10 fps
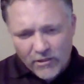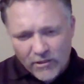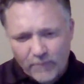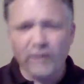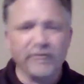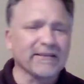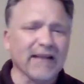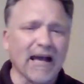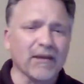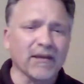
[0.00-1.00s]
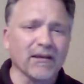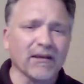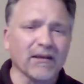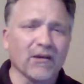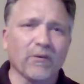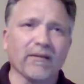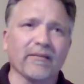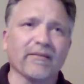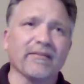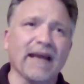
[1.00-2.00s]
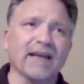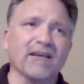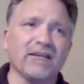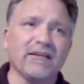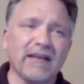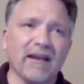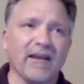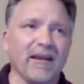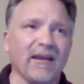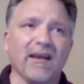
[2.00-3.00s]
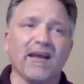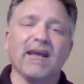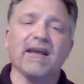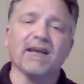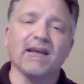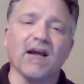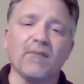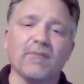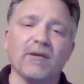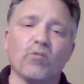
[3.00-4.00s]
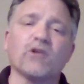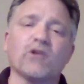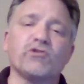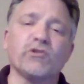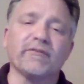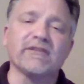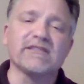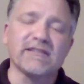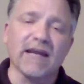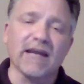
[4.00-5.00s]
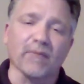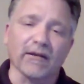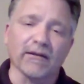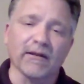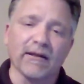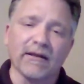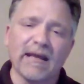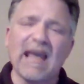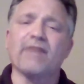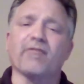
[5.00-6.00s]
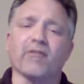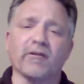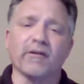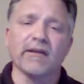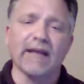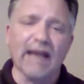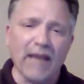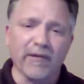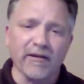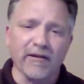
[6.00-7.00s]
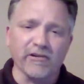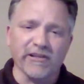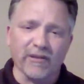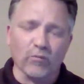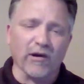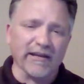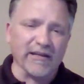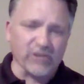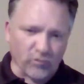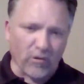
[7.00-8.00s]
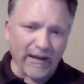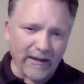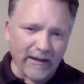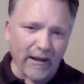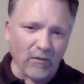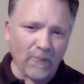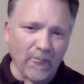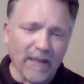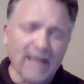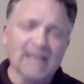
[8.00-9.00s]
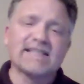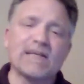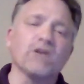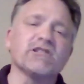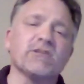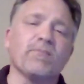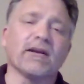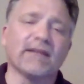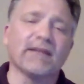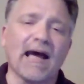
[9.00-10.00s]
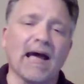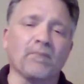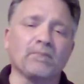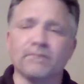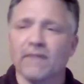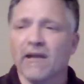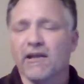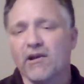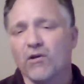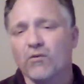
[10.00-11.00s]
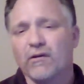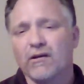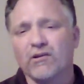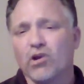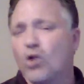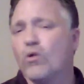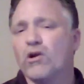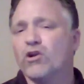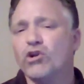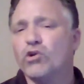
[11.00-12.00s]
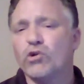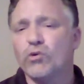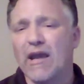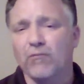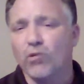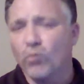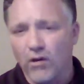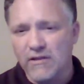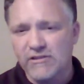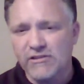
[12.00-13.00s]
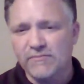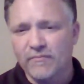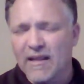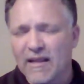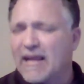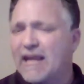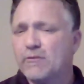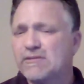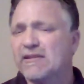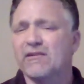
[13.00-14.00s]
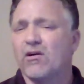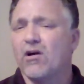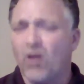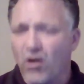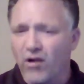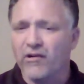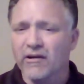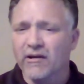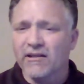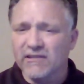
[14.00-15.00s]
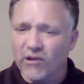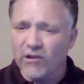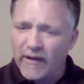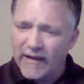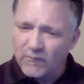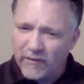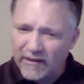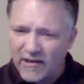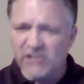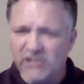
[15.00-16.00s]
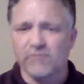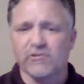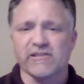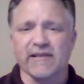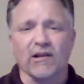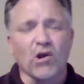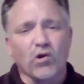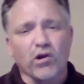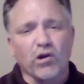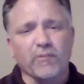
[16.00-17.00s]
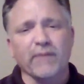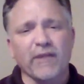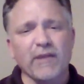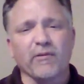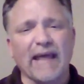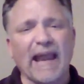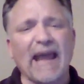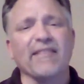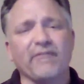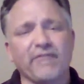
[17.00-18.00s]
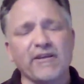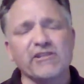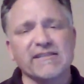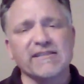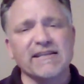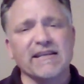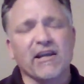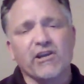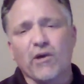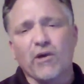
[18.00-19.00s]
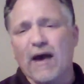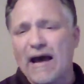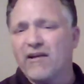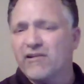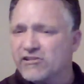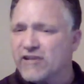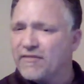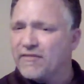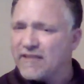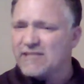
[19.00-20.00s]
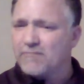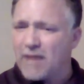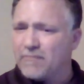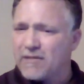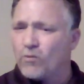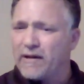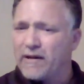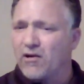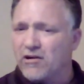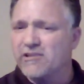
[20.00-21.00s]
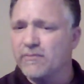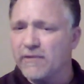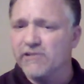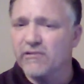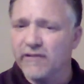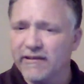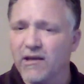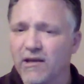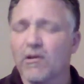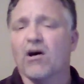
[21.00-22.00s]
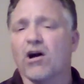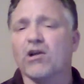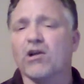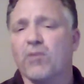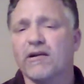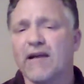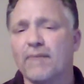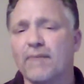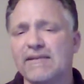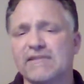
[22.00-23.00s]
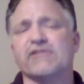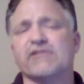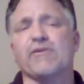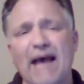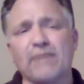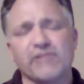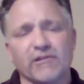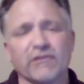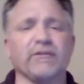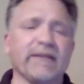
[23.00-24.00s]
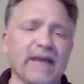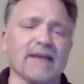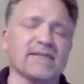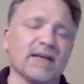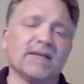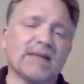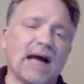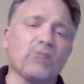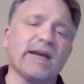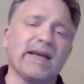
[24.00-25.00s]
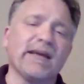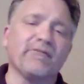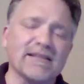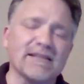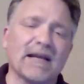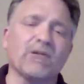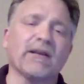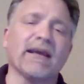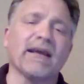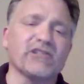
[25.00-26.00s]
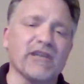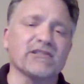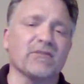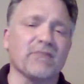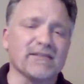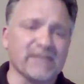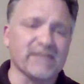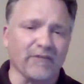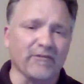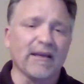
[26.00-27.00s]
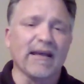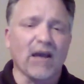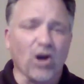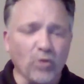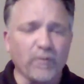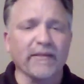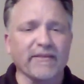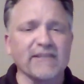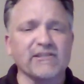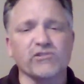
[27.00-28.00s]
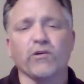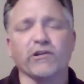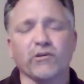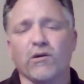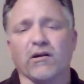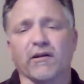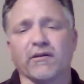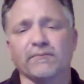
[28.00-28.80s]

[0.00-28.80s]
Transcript: The perfect timing, well, it cannot be more true of a statement ever in Ambit Energy than what it is right now. See, once upon a time, no one knew who Ambit was. And it was a little harder to go ahead and bring customers in or to bring people that had the vision to see, I understand this might be a way to earn some additional income on a part-time basis. So absolutely, yes, I'm going to invest and I'm going to take a chance on myself, hoping that this is going to work.